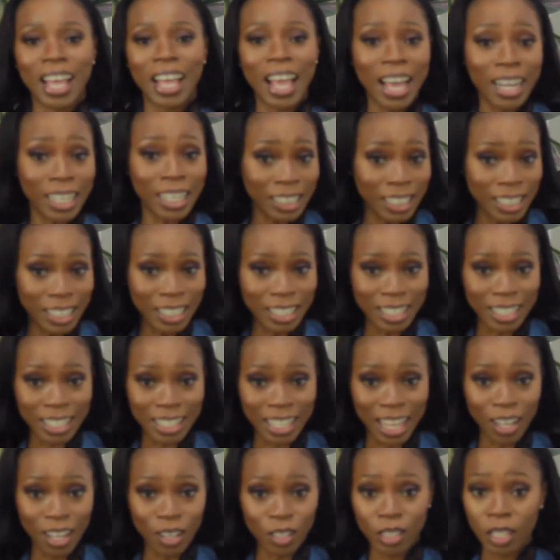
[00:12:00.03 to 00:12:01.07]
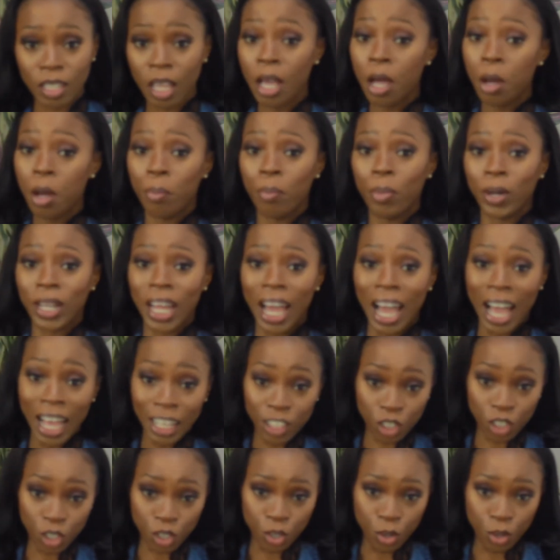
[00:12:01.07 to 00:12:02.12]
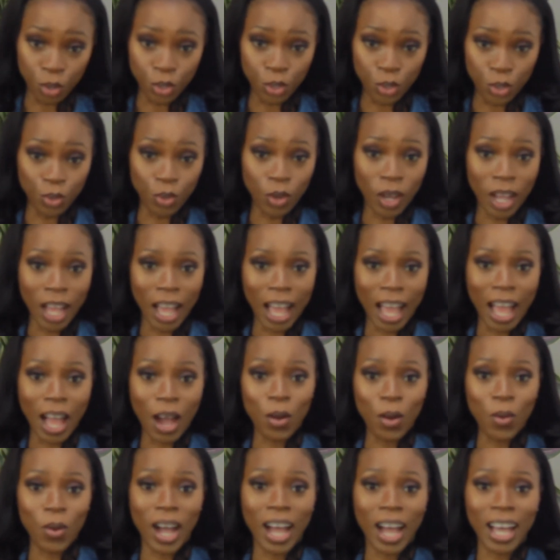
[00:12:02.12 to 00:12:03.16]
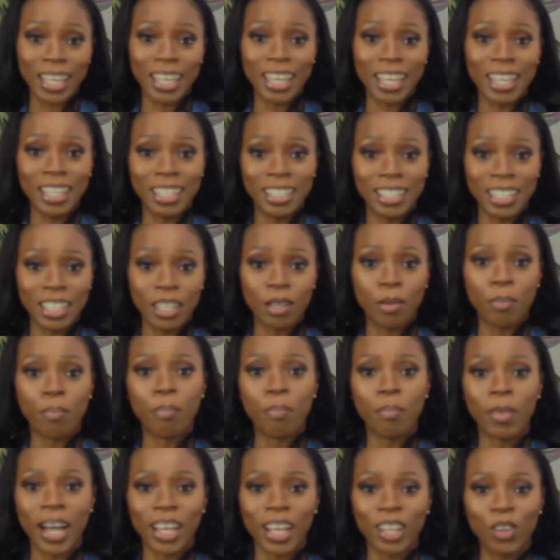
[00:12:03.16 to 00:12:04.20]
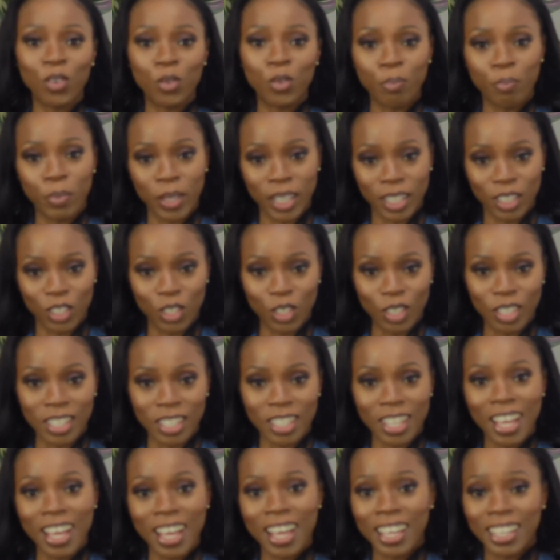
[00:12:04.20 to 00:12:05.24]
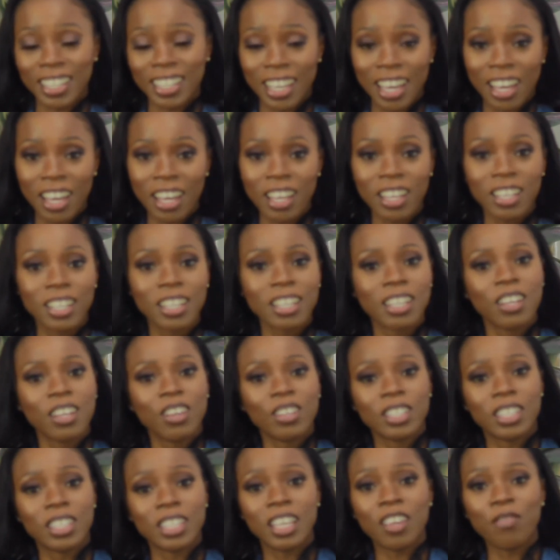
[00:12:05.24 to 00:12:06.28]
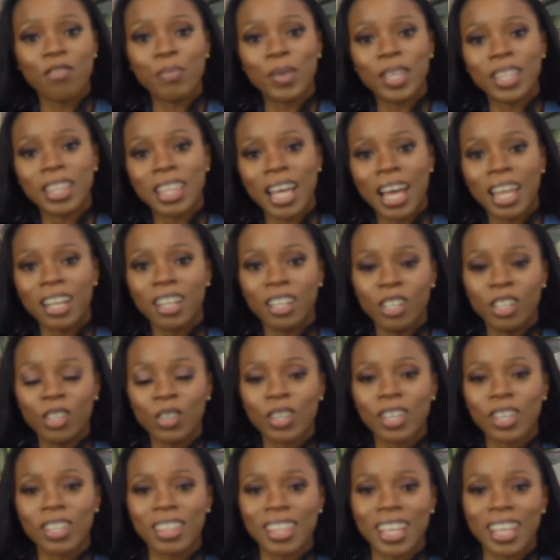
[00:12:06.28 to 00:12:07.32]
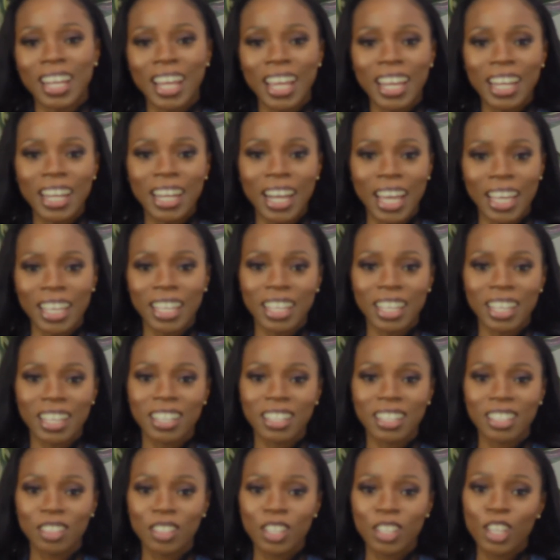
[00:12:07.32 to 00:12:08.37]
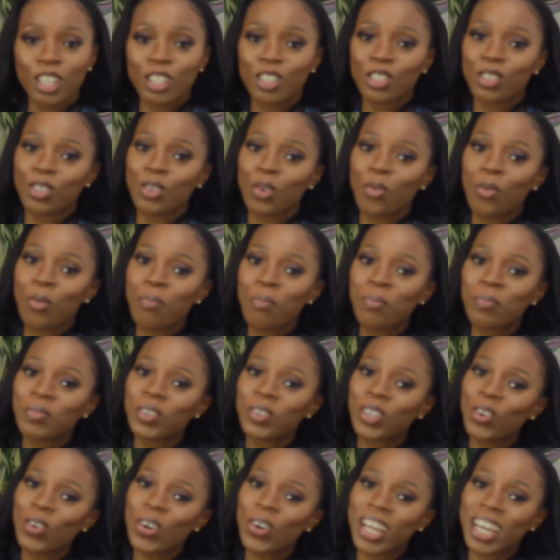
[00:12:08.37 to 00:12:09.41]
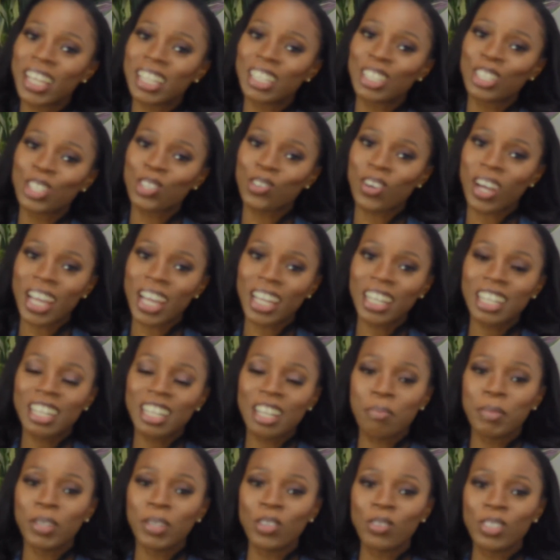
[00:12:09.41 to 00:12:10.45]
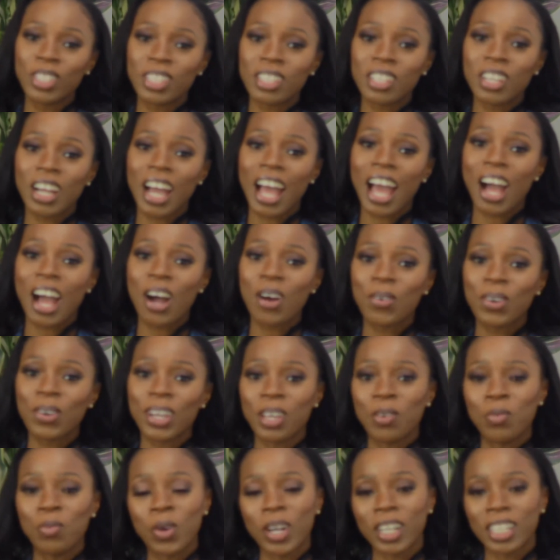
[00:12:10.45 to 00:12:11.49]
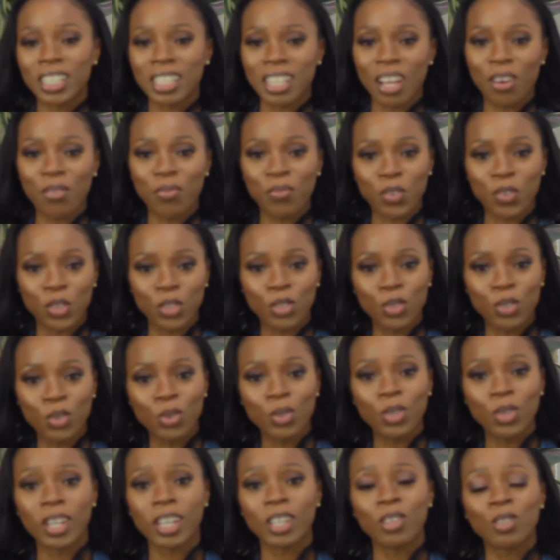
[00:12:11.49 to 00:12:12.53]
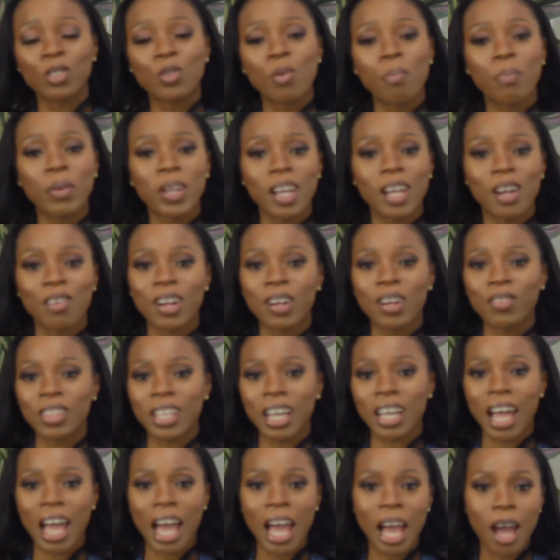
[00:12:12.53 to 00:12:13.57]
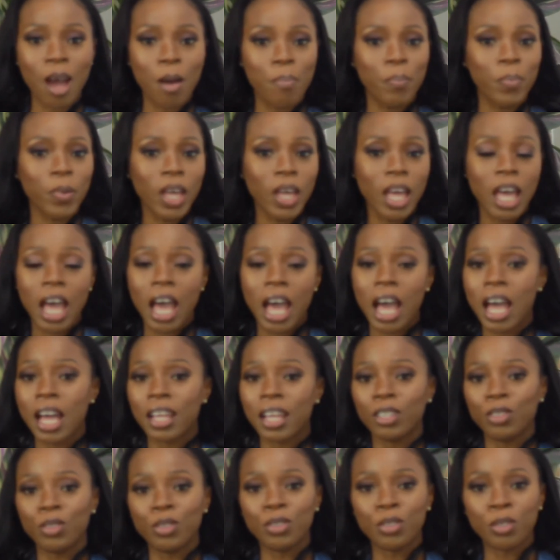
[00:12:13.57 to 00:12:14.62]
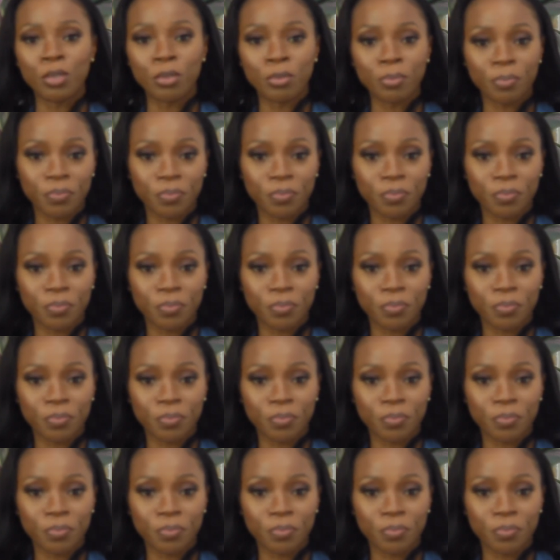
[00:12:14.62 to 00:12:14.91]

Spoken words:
editing styles, but I just showed you how I edit my own pictures, yeah, to give me that look that I like. So go ahead and try it. Let me know how it works out for you. You can also play around the app and, you know,